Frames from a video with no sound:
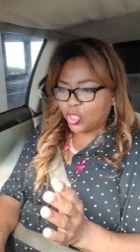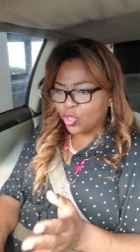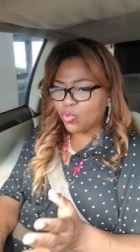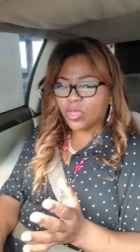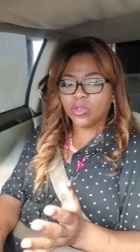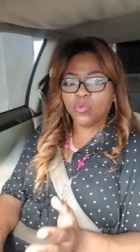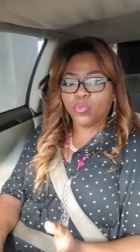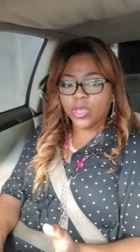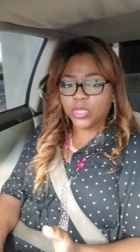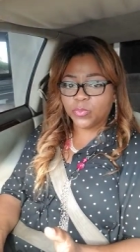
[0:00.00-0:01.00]
You can
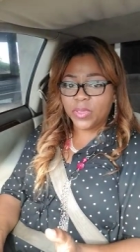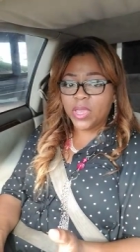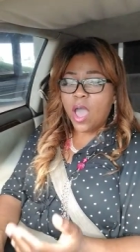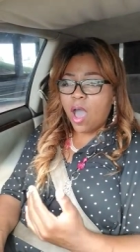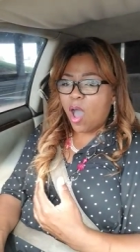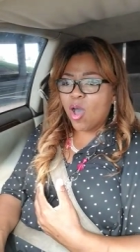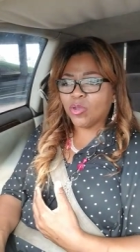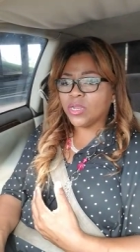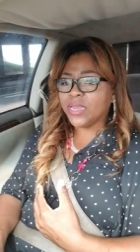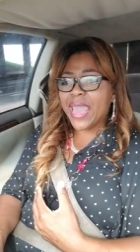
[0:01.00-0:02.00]
reach me
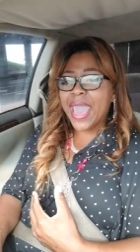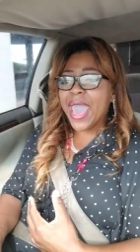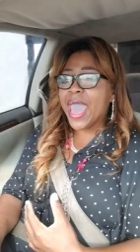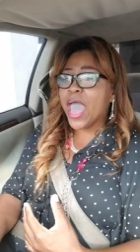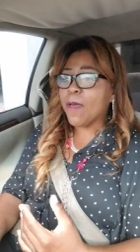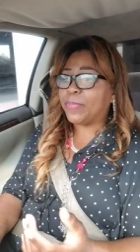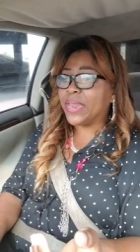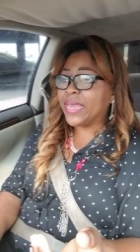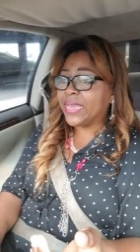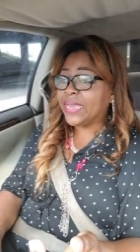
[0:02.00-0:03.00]
on an
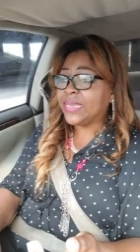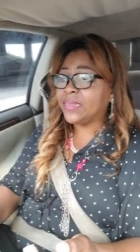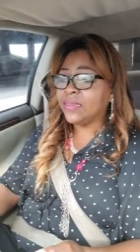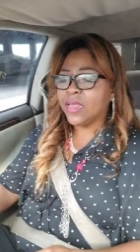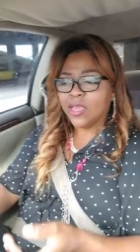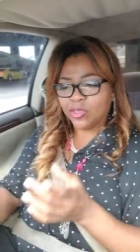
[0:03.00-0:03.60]
airplane.